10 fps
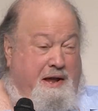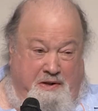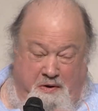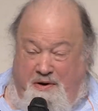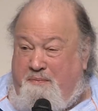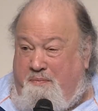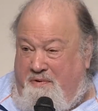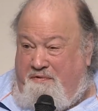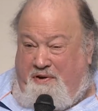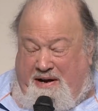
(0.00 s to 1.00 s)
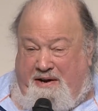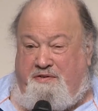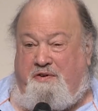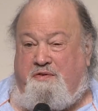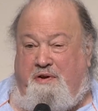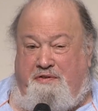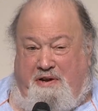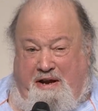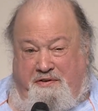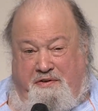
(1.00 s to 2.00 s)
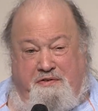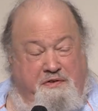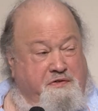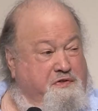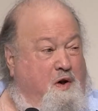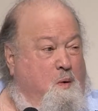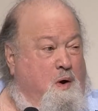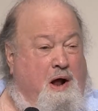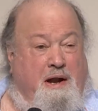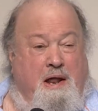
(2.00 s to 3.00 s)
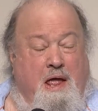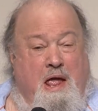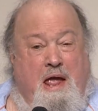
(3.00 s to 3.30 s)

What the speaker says: included financial transactions and so on,